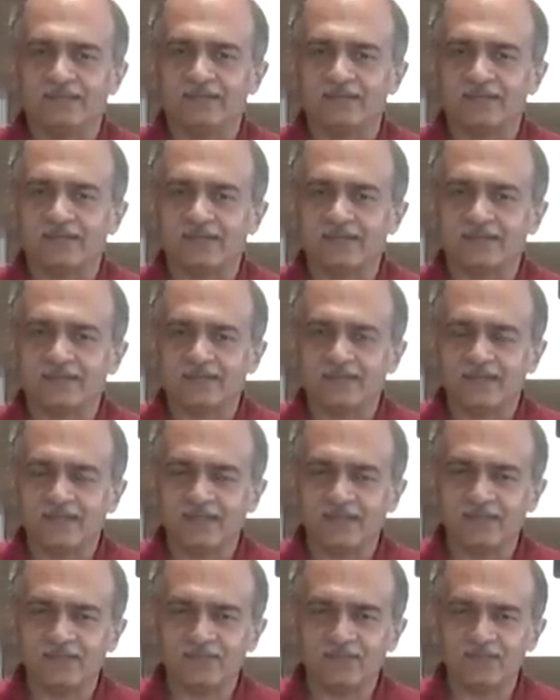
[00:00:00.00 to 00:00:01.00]
that
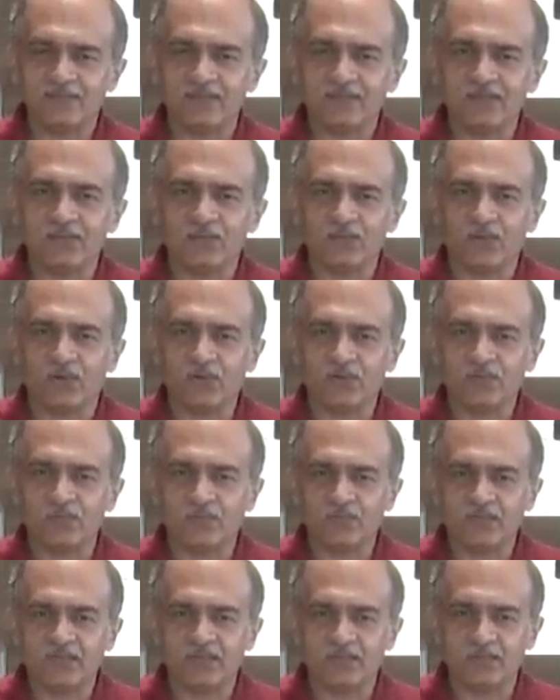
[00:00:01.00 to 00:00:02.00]
they will not
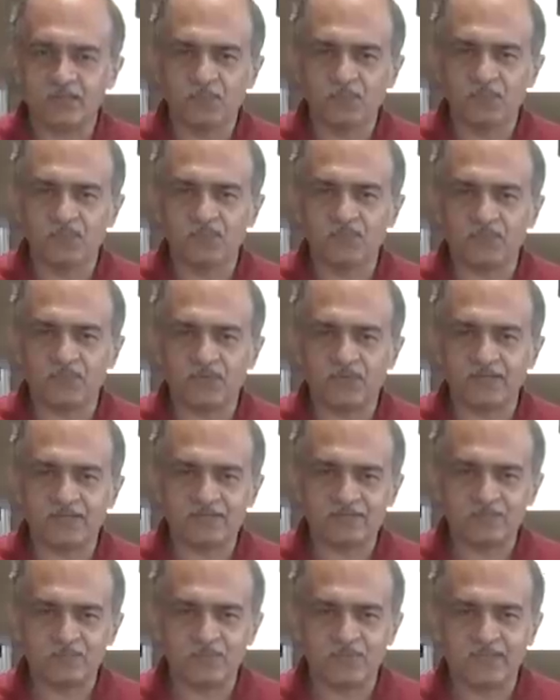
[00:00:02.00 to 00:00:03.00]
be removed or
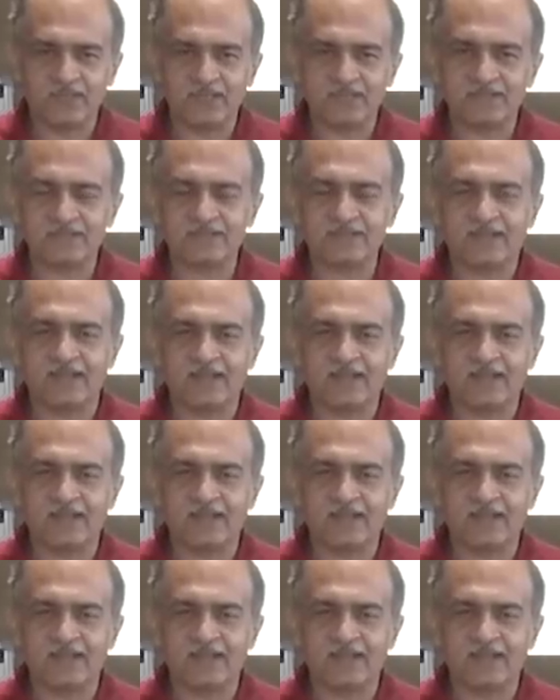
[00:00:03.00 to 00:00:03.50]
displaced